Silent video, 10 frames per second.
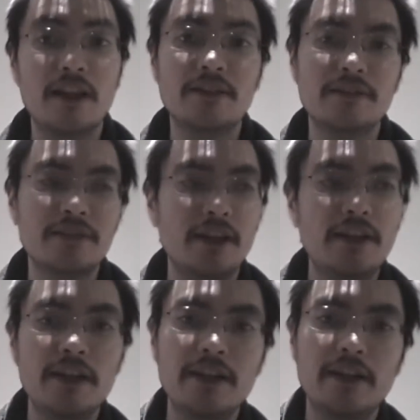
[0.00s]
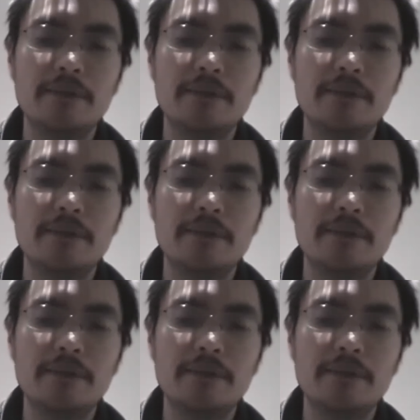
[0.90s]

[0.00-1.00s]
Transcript: Sunday